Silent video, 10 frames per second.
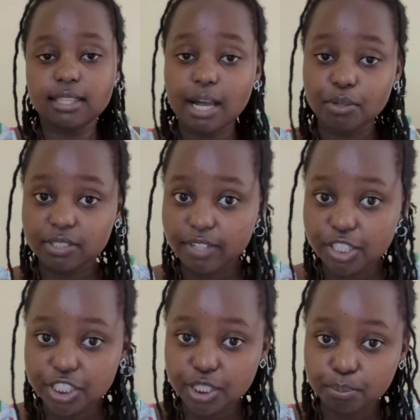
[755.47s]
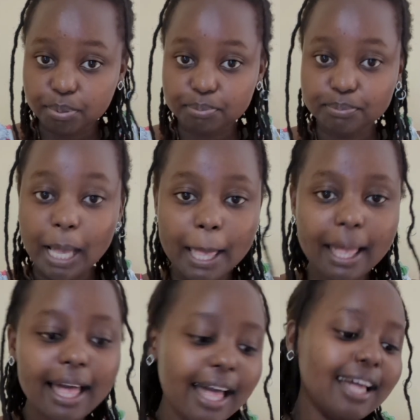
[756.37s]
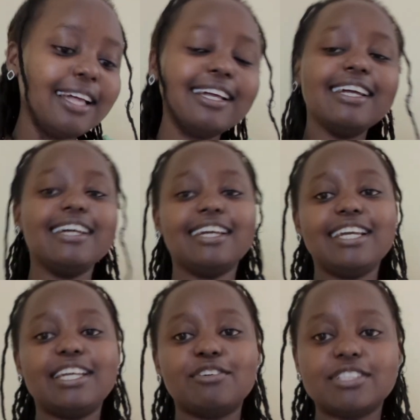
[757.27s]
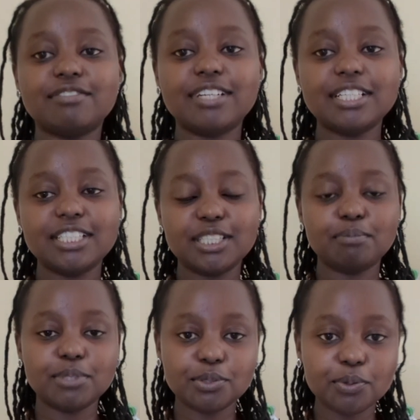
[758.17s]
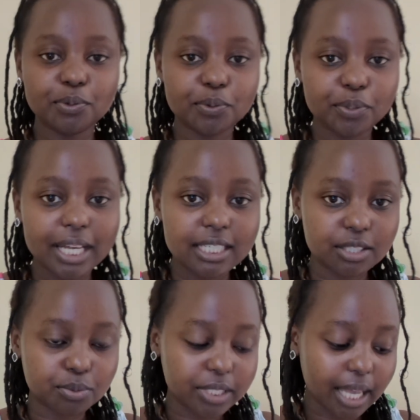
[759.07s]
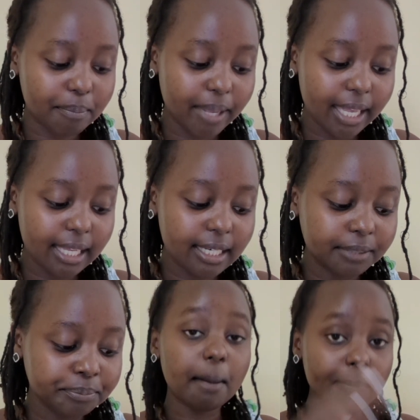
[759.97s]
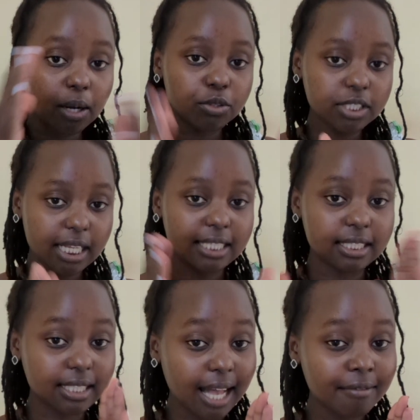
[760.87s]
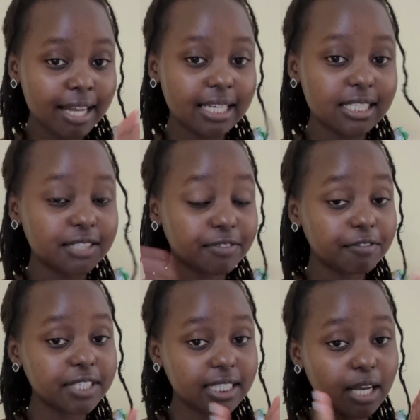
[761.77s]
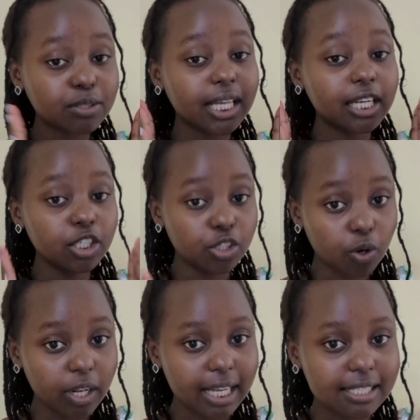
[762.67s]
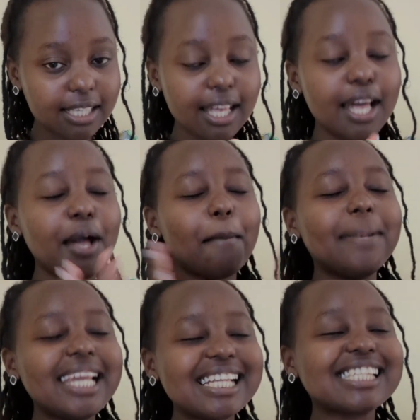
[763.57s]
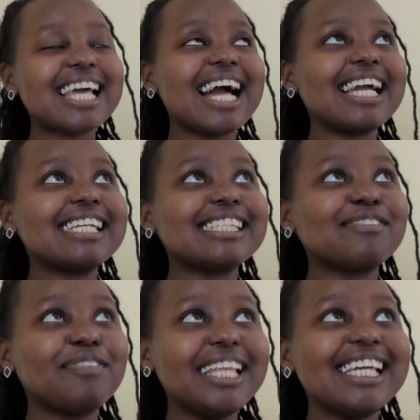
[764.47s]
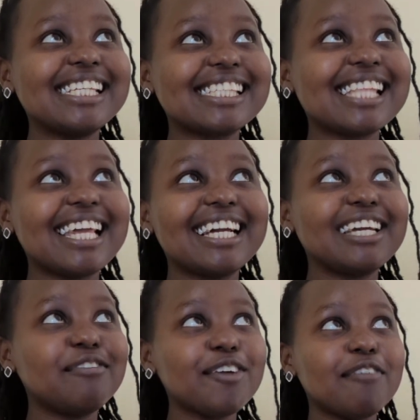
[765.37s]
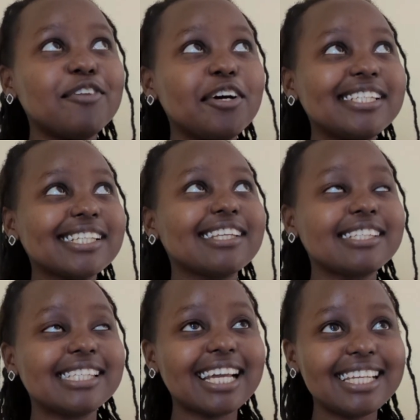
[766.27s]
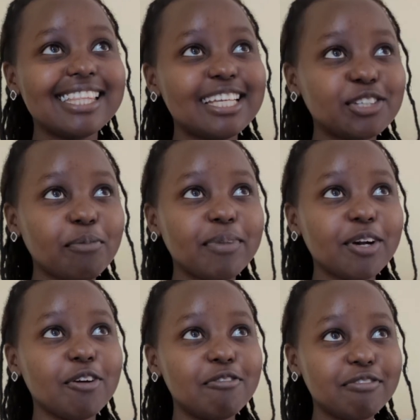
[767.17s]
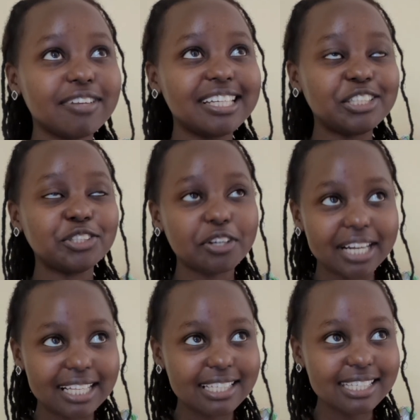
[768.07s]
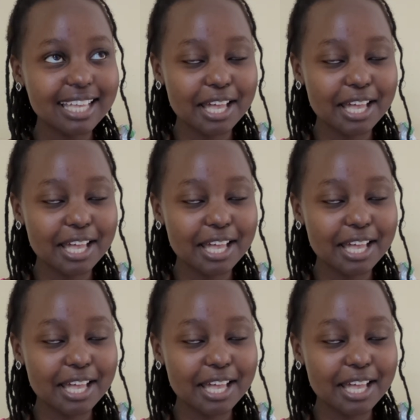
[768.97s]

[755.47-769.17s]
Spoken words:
That was very cheap. It was very cheap, so that is what I paid. The amount that is covered is $50,000. Please guys, please, like, if you have not studied the topic of insurance,